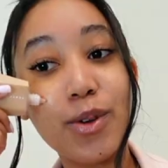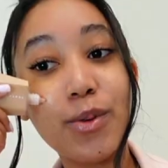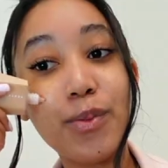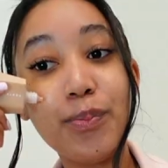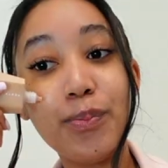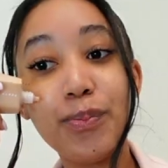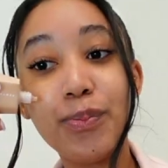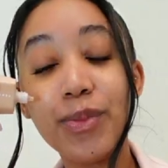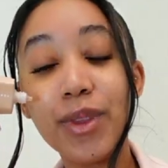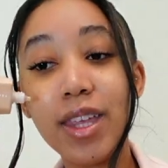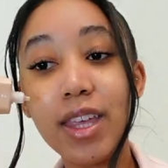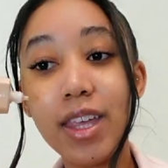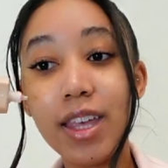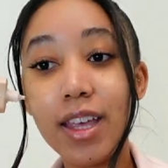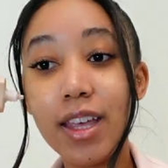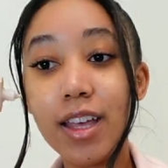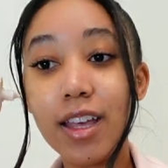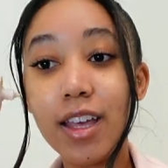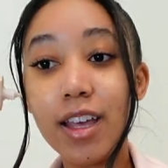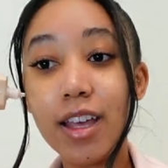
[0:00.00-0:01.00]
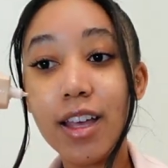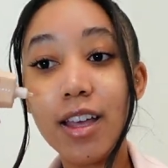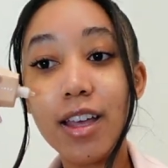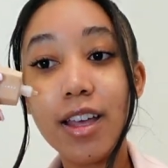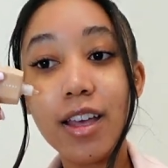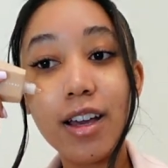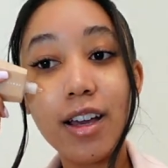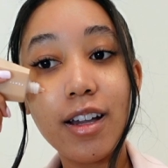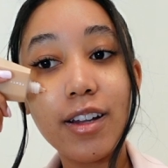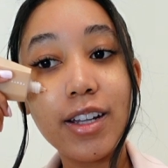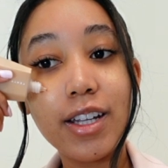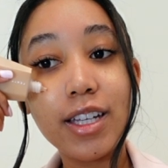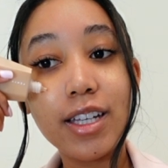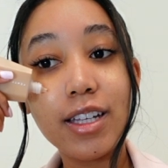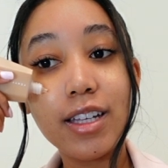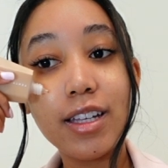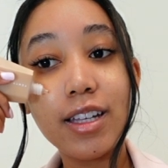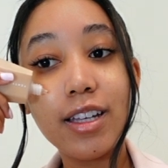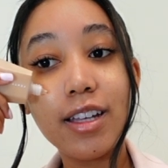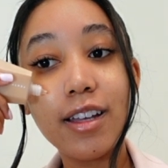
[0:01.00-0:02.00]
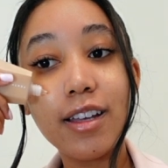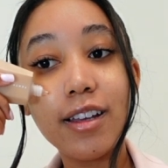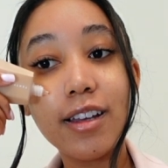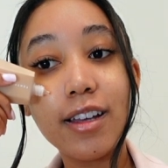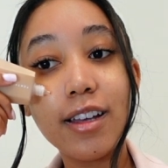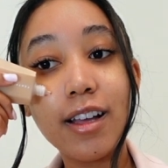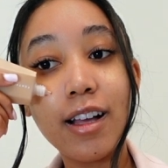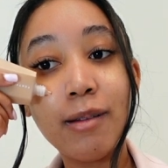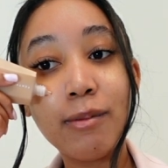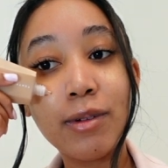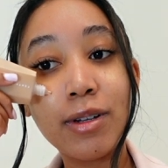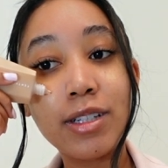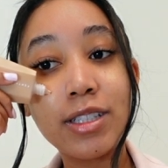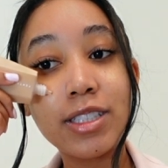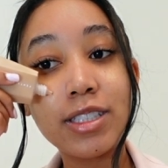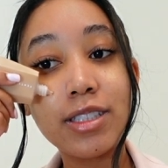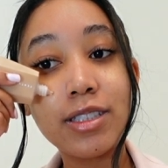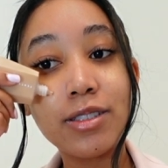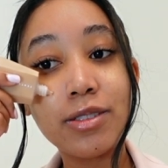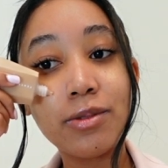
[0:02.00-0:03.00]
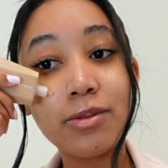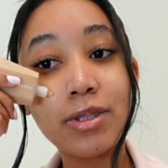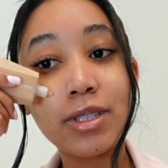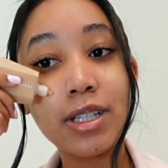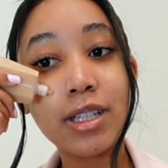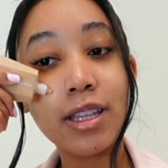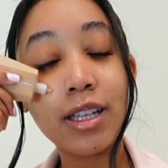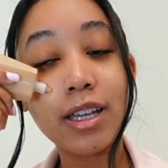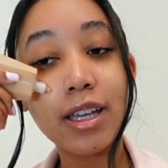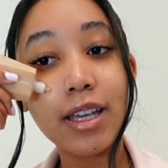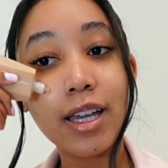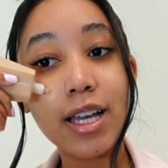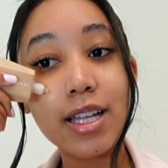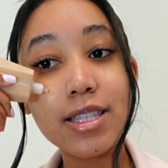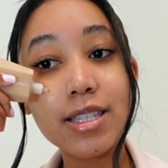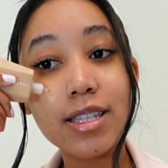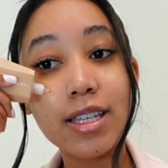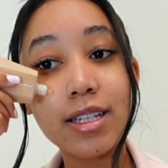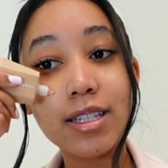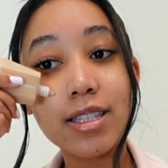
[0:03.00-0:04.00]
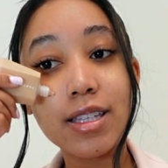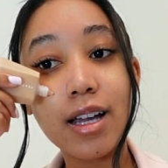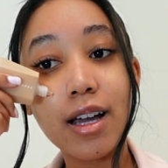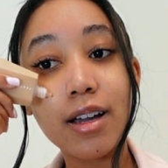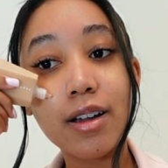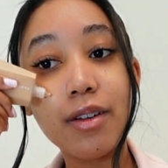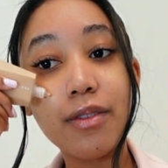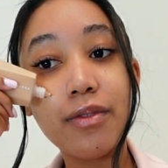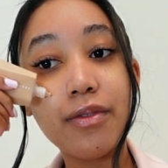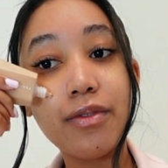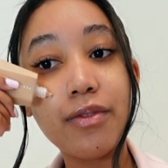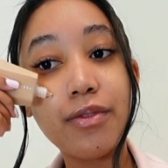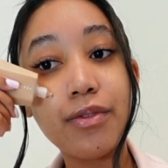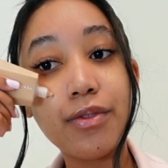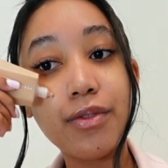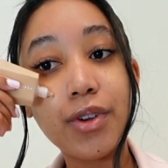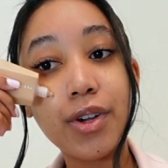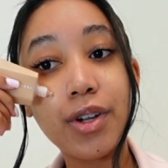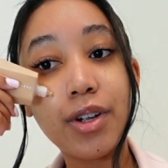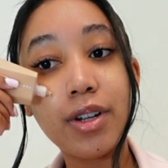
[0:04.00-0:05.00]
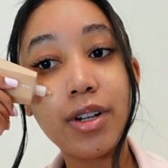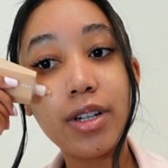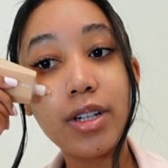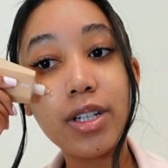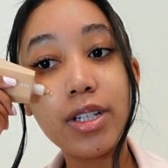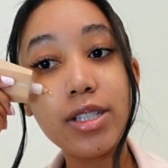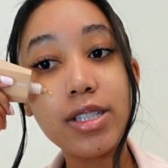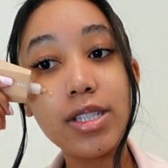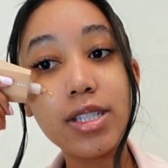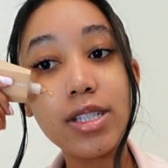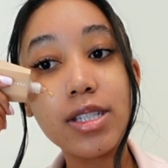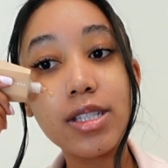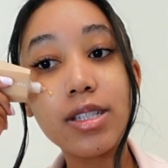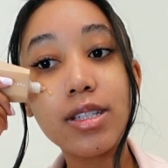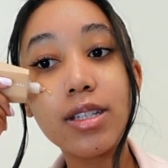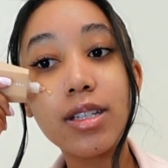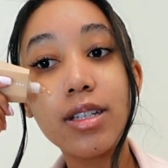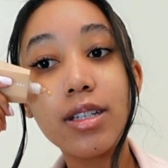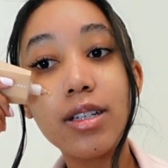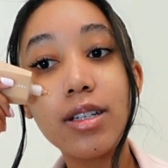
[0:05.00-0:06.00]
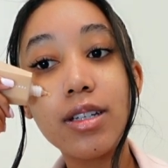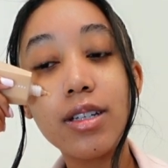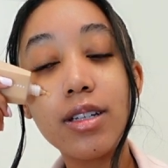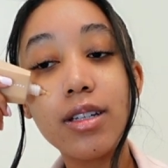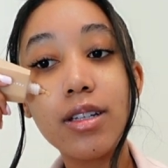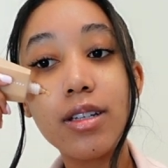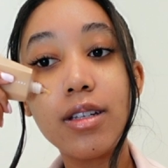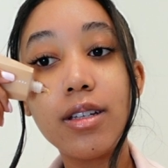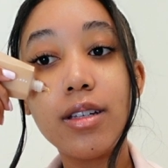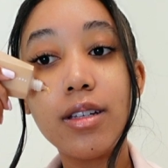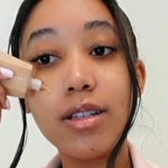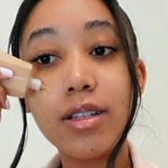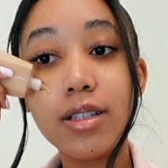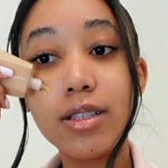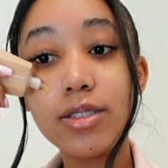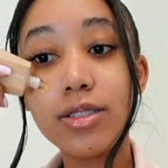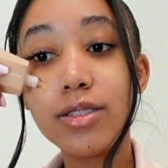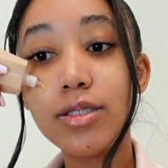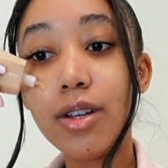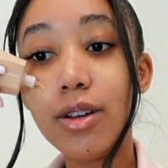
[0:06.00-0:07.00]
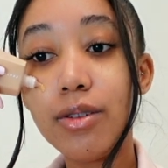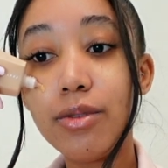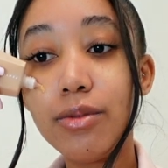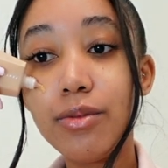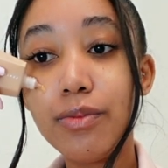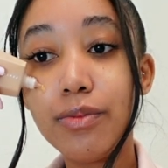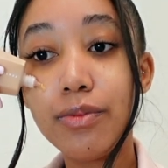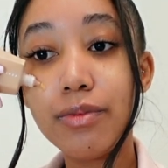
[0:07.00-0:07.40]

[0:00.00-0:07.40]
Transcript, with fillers: All right, I'm gonna do it looking at TikTok first. So